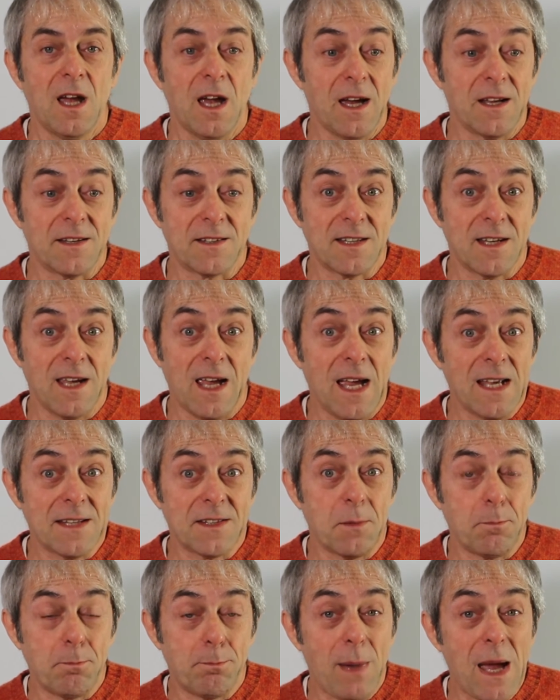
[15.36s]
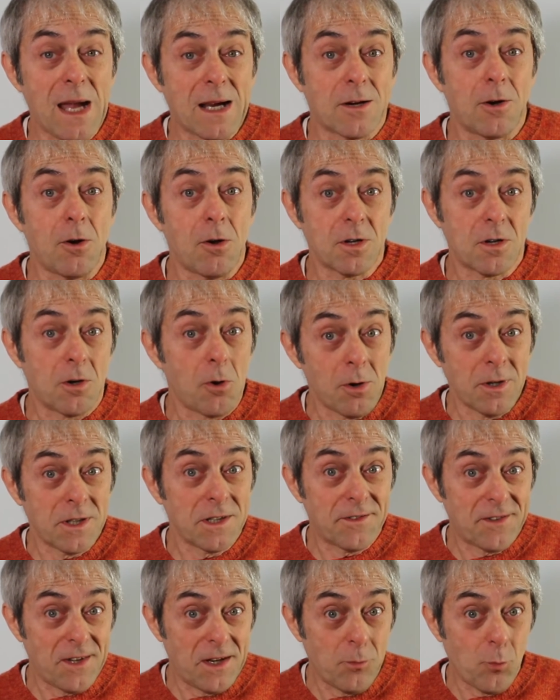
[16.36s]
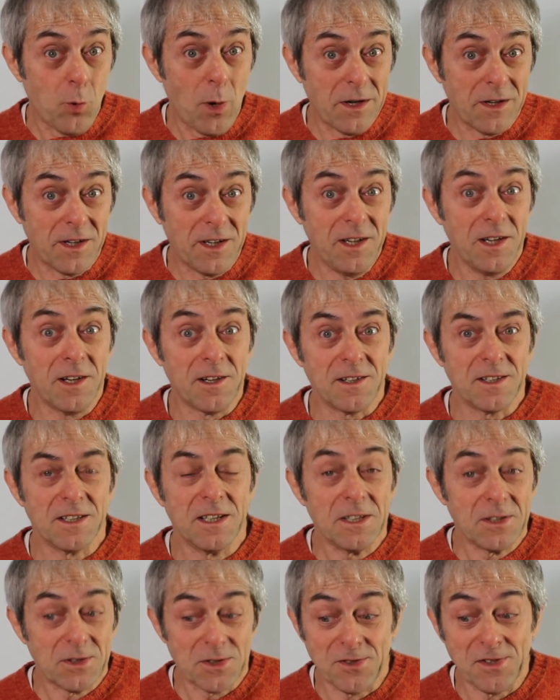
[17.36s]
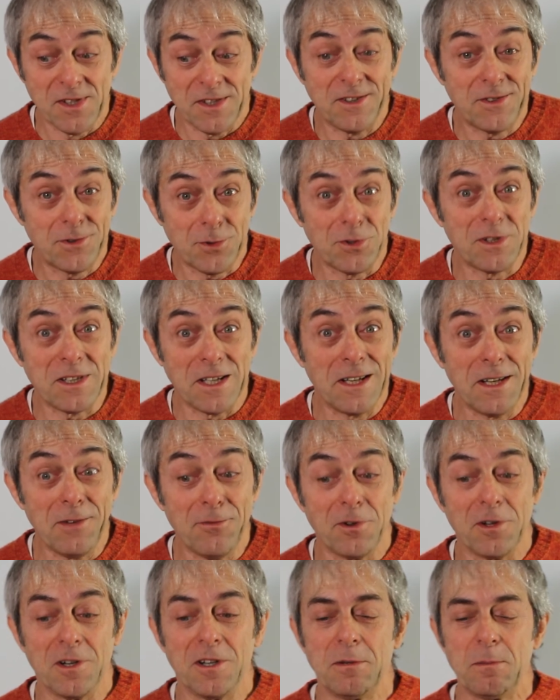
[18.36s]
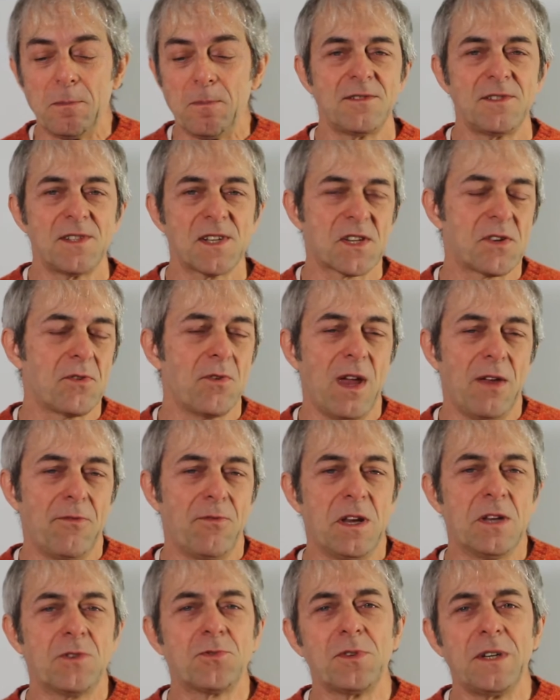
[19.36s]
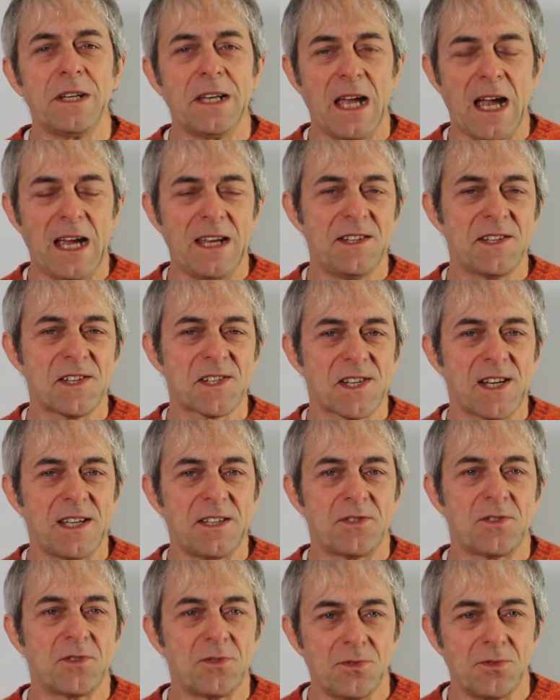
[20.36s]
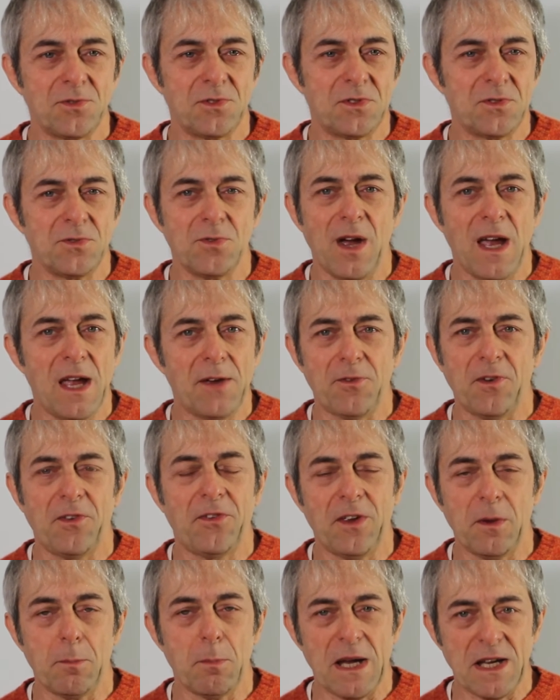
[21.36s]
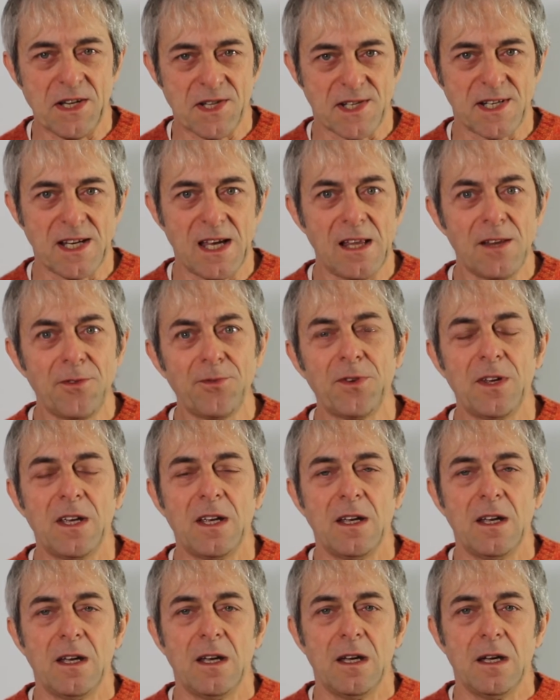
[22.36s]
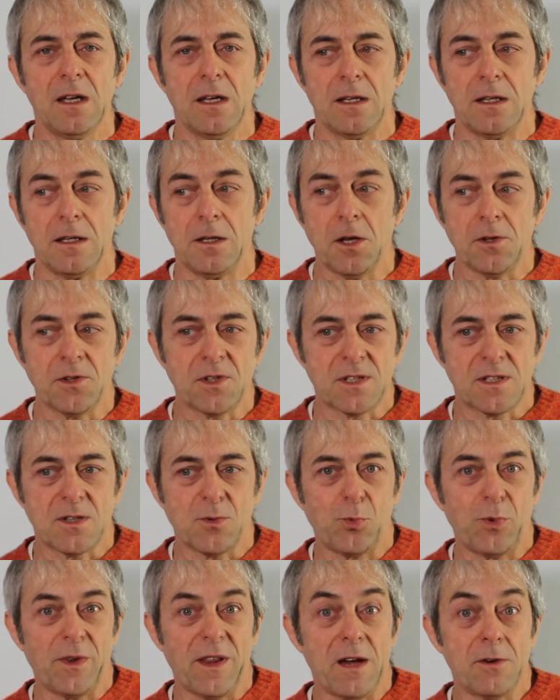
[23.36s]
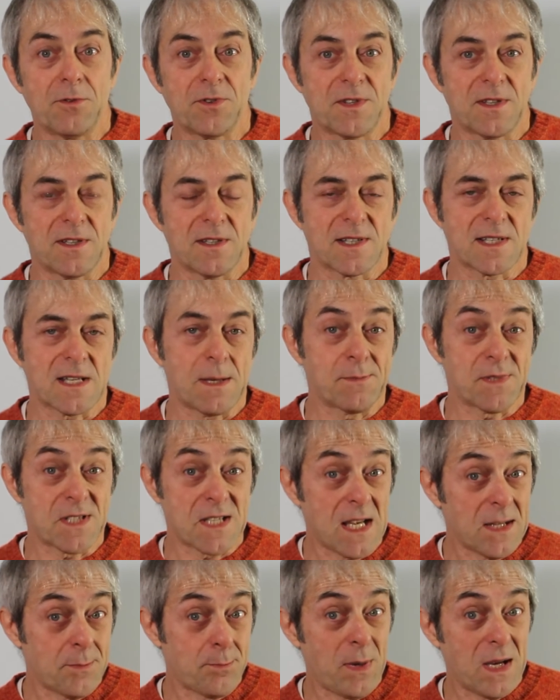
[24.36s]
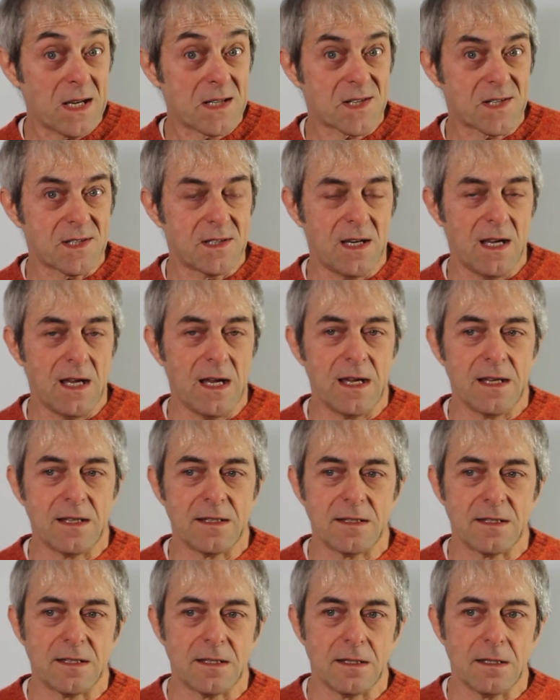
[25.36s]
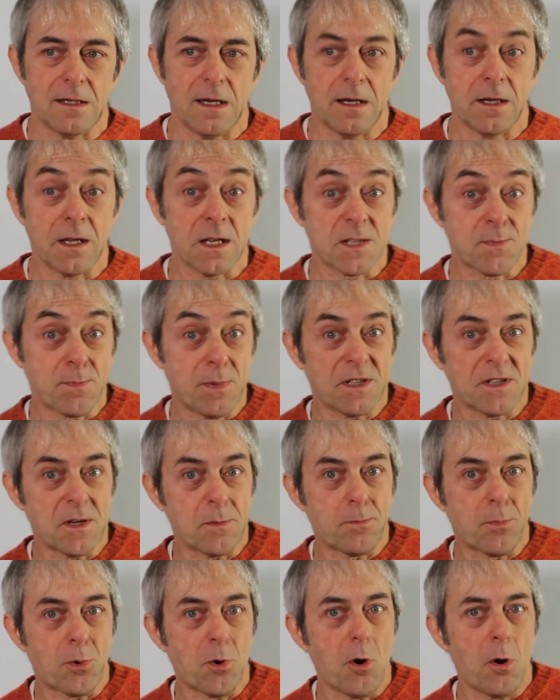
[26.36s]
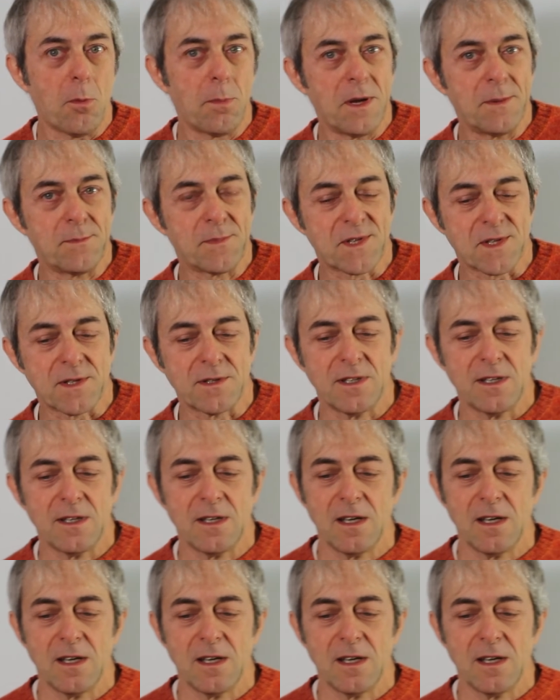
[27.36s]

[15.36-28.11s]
and had a backlog longer than 1 year to deliver. So eventually I decided to do everything myself, not without some setbacks and unexpected problems.